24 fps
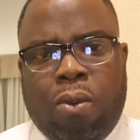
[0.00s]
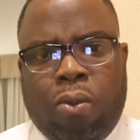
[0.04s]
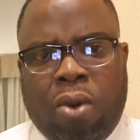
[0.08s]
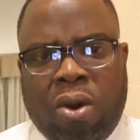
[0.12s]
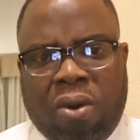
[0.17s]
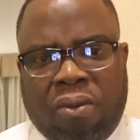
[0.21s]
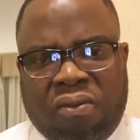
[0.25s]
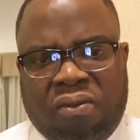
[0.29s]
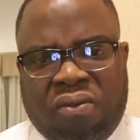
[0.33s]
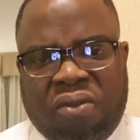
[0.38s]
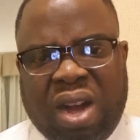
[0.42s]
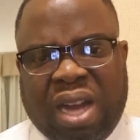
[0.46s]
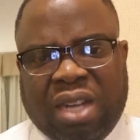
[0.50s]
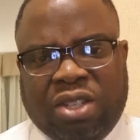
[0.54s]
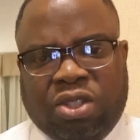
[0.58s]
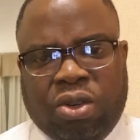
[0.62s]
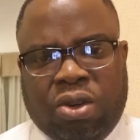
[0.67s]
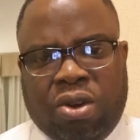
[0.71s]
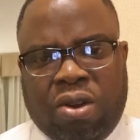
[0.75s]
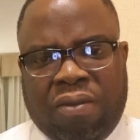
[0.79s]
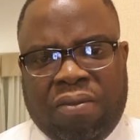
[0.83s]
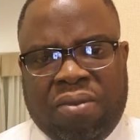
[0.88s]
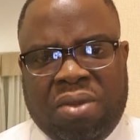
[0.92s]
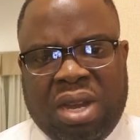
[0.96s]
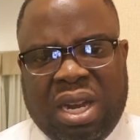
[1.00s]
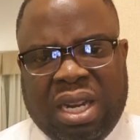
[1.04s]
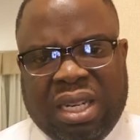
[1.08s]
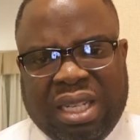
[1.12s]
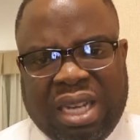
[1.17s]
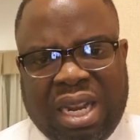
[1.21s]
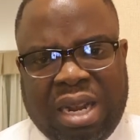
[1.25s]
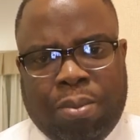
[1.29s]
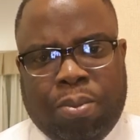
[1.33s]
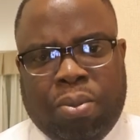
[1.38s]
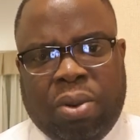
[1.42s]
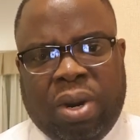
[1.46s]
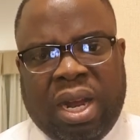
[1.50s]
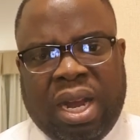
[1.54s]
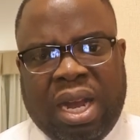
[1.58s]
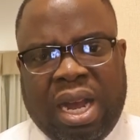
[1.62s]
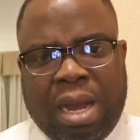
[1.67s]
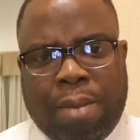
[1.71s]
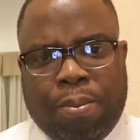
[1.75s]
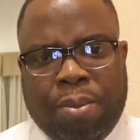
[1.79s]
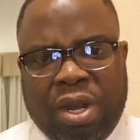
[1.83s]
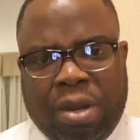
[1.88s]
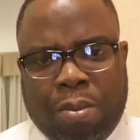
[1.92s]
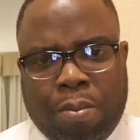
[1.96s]
what version of that
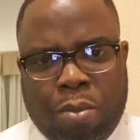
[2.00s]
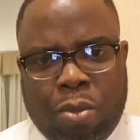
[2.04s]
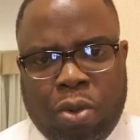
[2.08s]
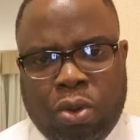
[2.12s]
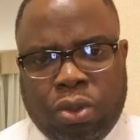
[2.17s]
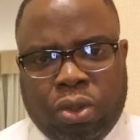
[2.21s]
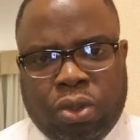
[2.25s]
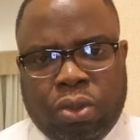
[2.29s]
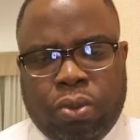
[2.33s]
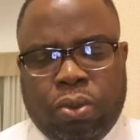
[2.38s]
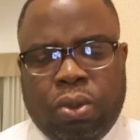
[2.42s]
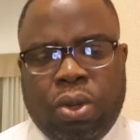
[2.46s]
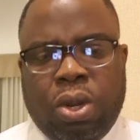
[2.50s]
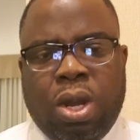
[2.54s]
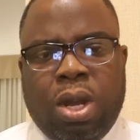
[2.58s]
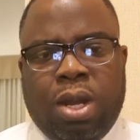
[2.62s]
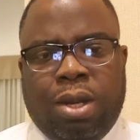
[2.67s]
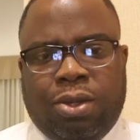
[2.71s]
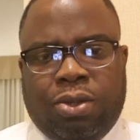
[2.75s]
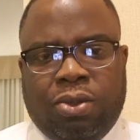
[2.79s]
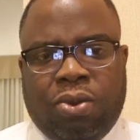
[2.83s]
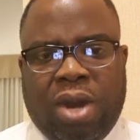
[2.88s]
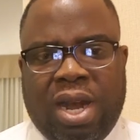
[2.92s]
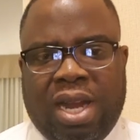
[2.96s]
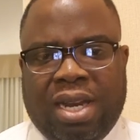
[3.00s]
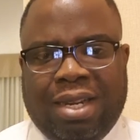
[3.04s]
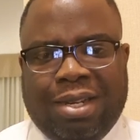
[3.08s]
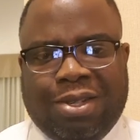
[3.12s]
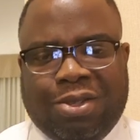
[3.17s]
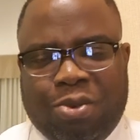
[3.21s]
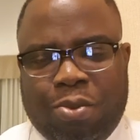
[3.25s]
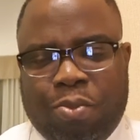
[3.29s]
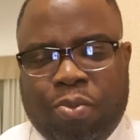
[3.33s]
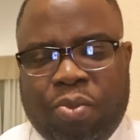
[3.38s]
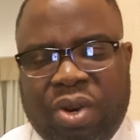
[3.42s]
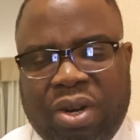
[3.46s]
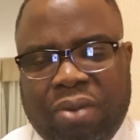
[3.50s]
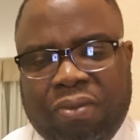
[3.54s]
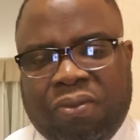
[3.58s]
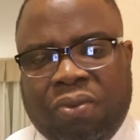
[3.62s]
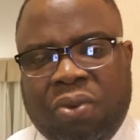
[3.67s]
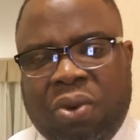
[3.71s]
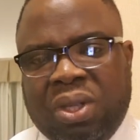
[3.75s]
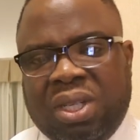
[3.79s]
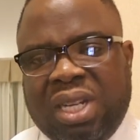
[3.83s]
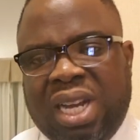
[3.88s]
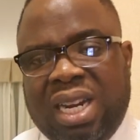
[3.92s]
Abrahamic model do I need to bring forth?